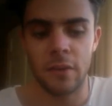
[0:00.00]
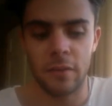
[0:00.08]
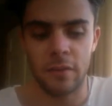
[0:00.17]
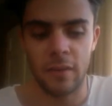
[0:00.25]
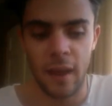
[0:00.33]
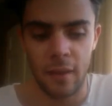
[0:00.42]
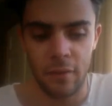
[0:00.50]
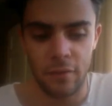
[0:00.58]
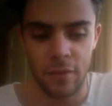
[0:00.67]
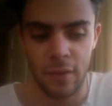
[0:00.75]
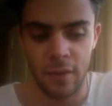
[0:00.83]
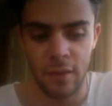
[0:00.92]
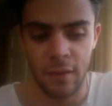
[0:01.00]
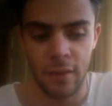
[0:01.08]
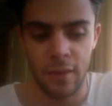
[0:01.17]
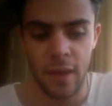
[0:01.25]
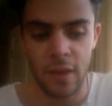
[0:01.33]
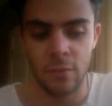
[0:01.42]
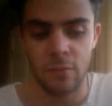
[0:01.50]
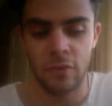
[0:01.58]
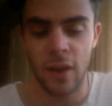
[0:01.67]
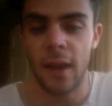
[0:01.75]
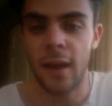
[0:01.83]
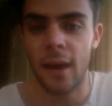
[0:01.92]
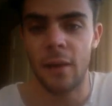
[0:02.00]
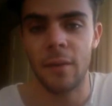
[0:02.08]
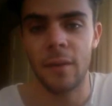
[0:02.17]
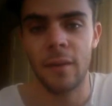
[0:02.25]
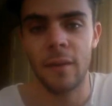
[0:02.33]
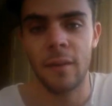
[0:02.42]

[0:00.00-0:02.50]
yourself, that you check out